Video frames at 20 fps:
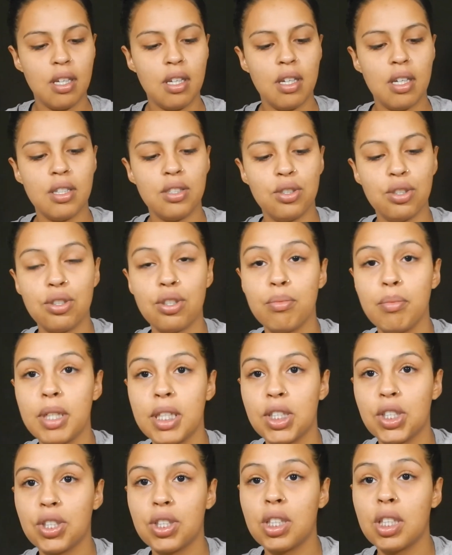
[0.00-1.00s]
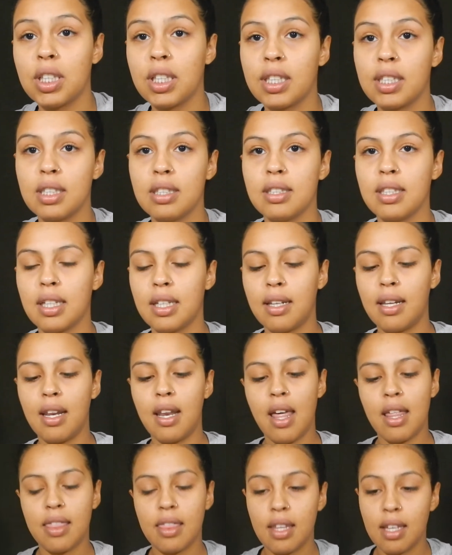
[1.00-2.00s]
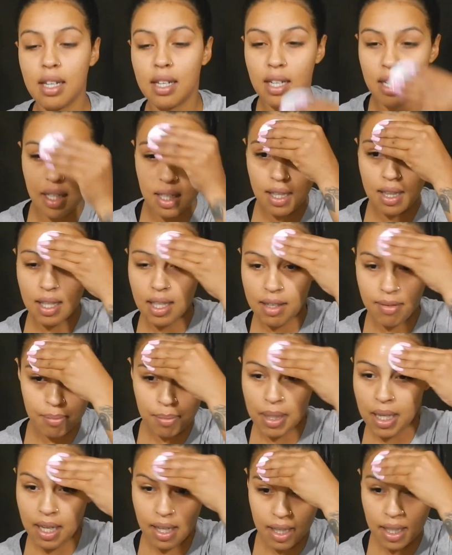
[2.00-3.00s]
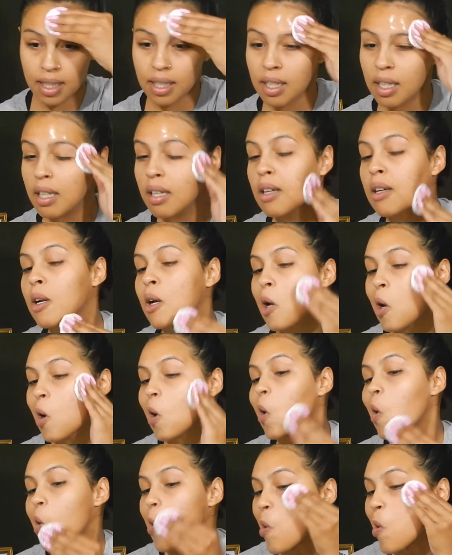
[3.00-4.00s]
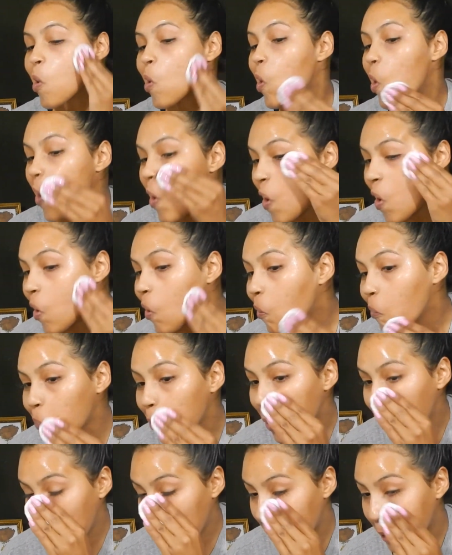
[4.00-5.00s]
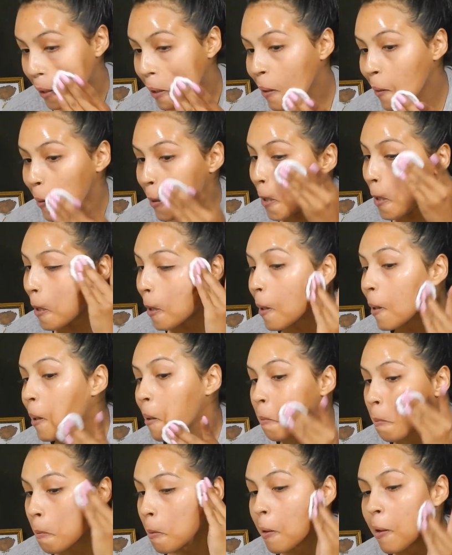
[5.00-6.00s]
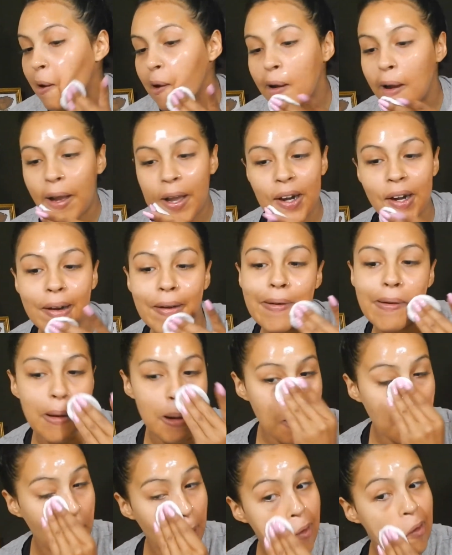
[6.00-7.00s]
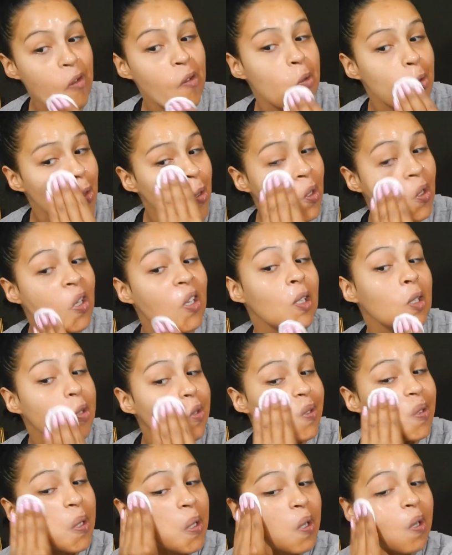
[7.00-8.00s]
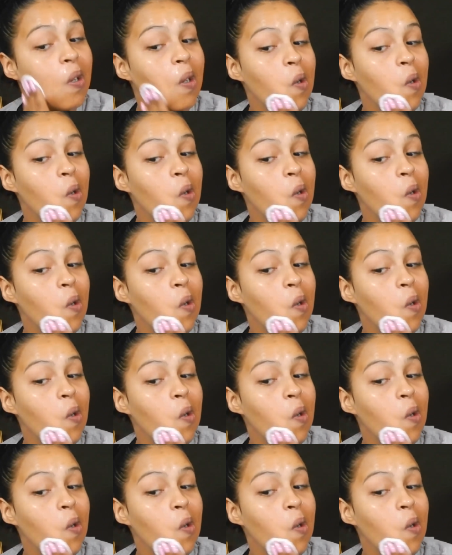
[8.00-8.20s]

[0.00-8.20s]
and just to make sure that there's like nothing left behind, I'm gonna go ahead and cleanse that.